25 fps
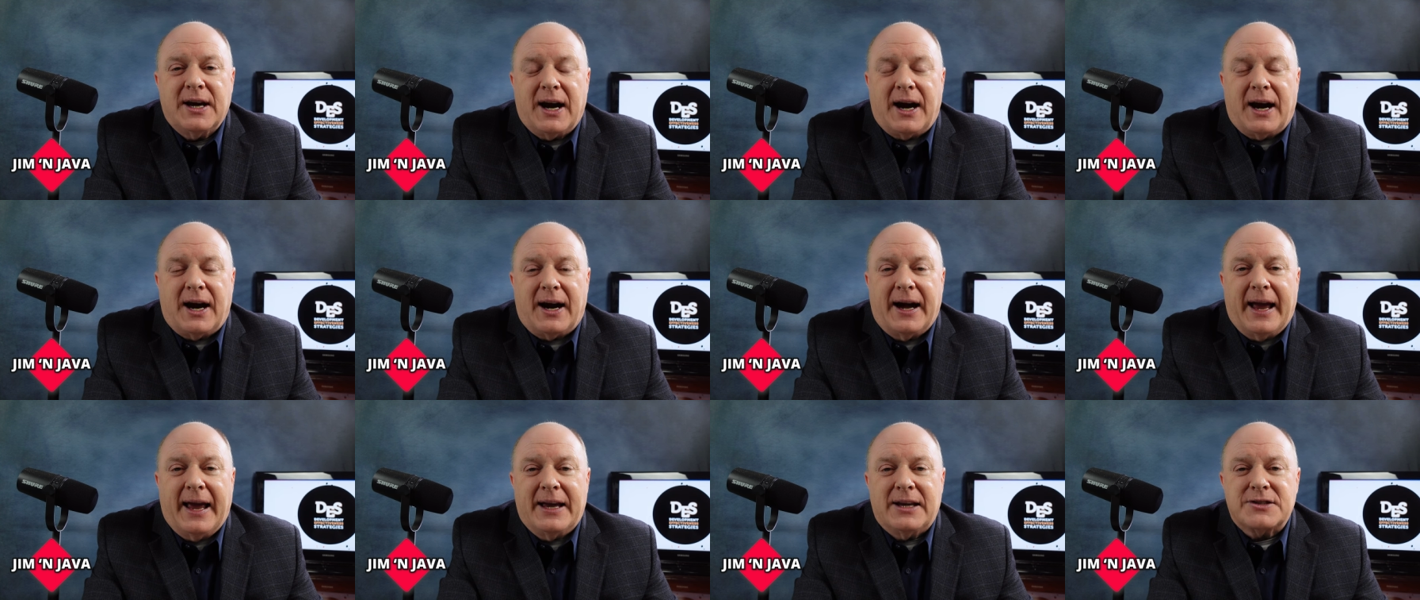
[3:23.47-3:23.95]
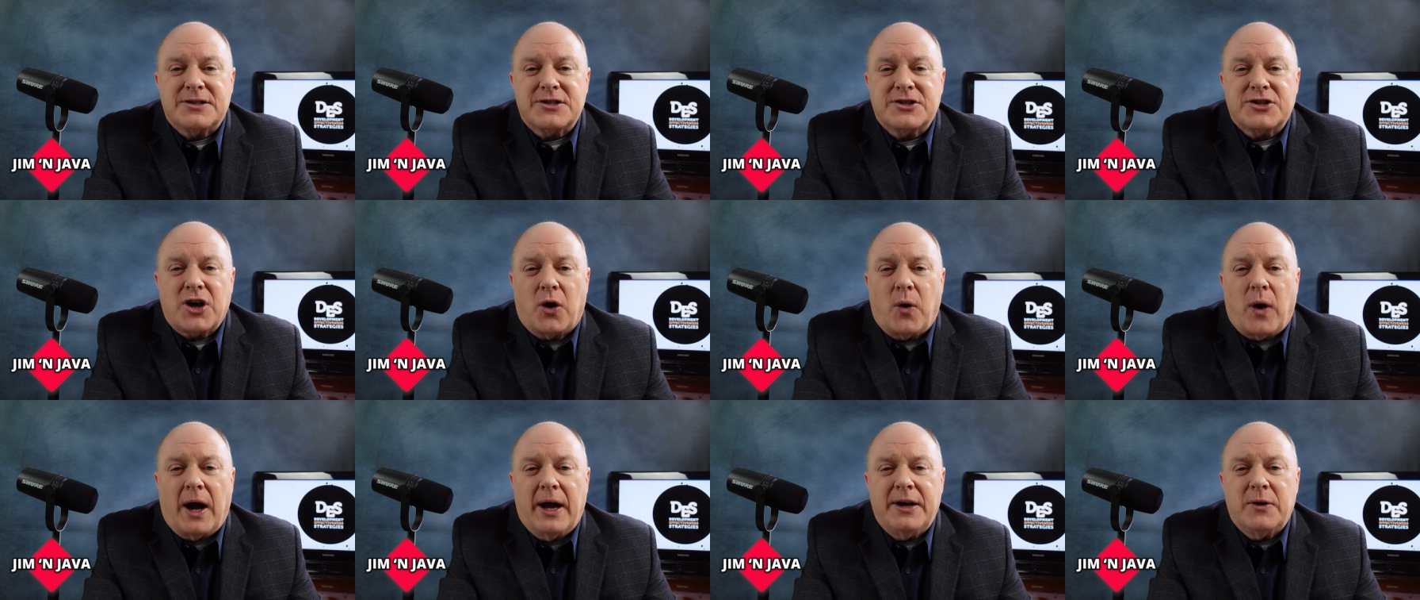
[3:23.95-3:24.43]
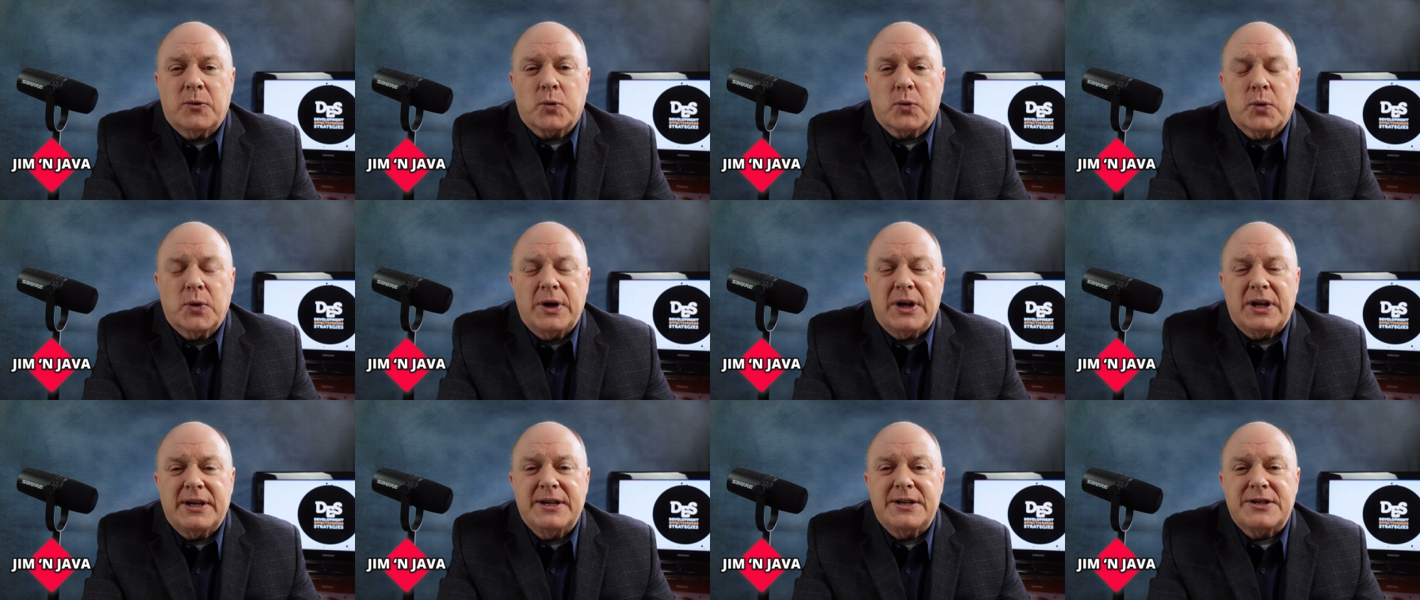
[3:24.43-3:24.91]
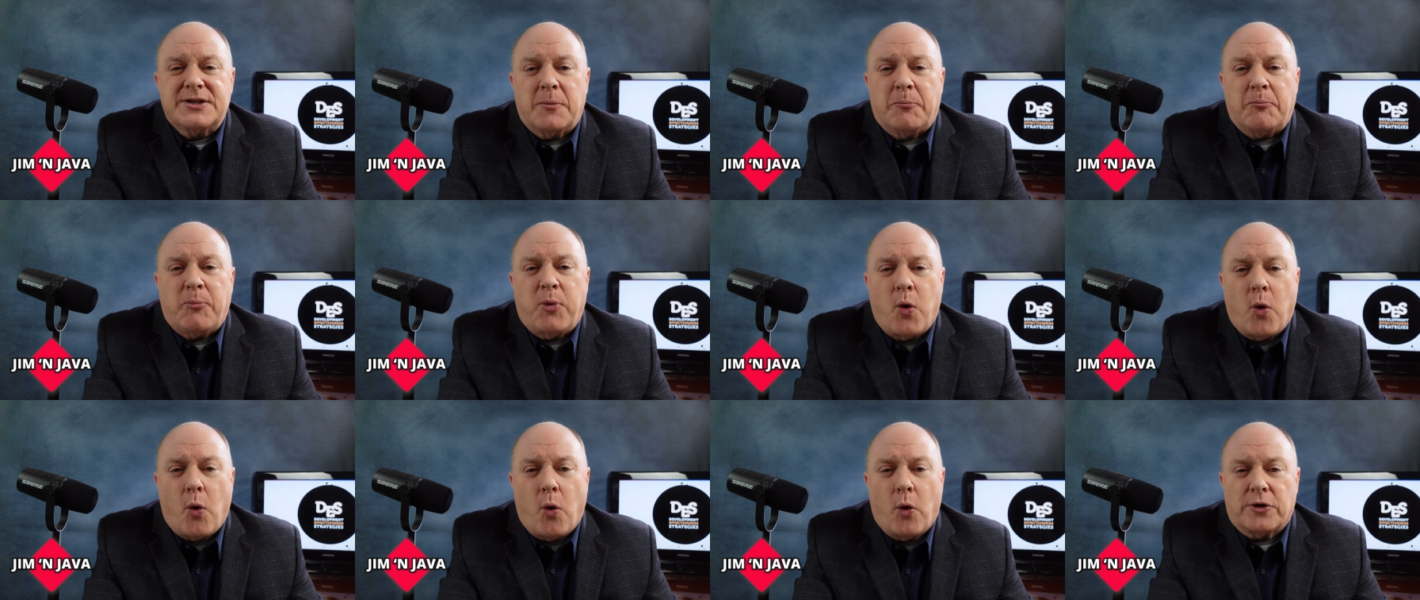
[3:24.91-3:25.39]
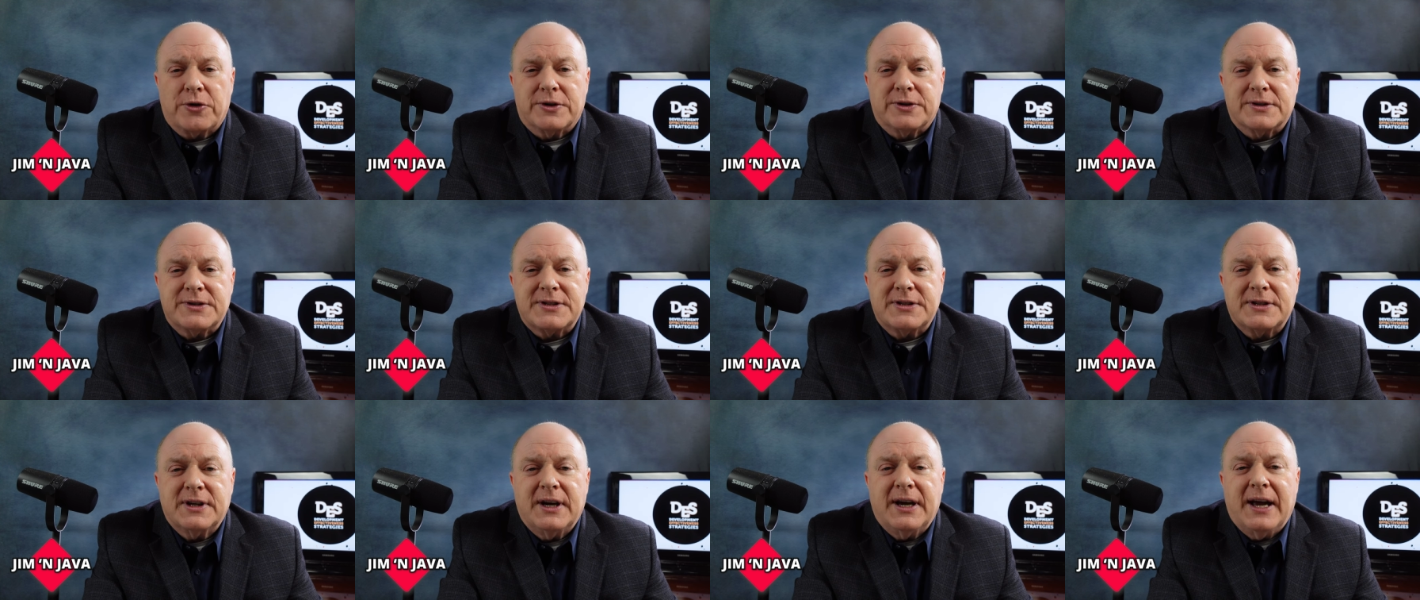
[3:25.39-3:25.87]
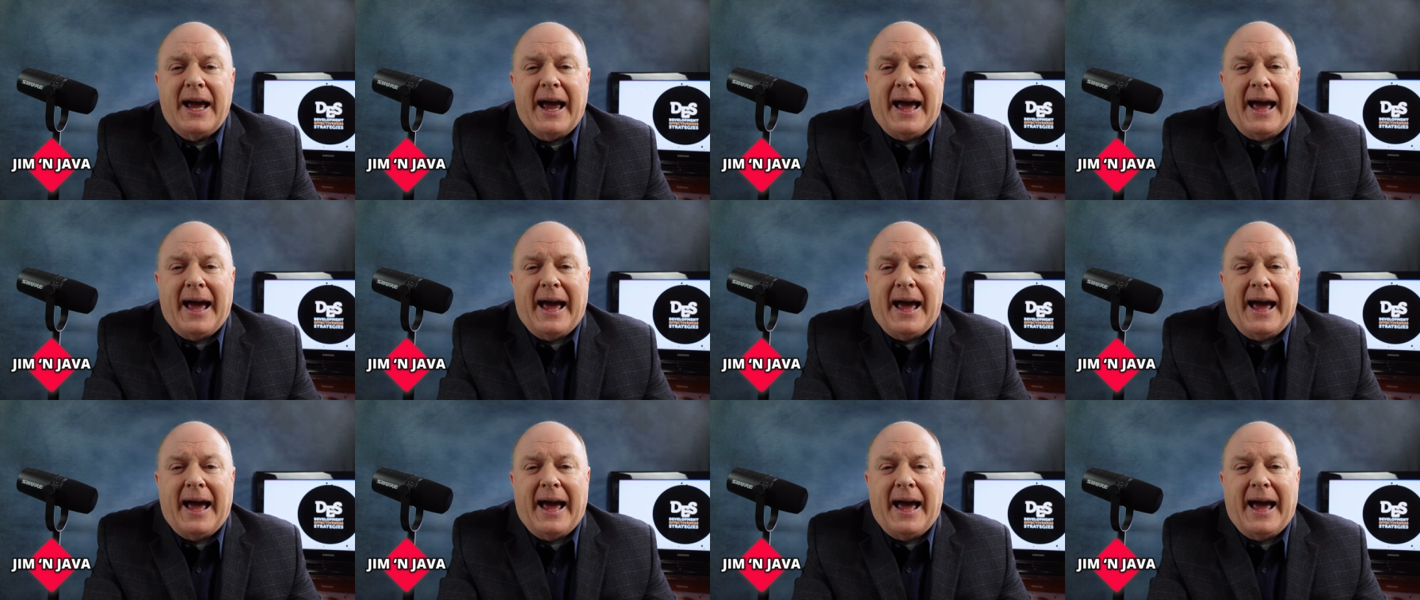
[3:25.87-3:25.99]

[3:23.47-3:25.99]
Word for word: Uh, and so it really is important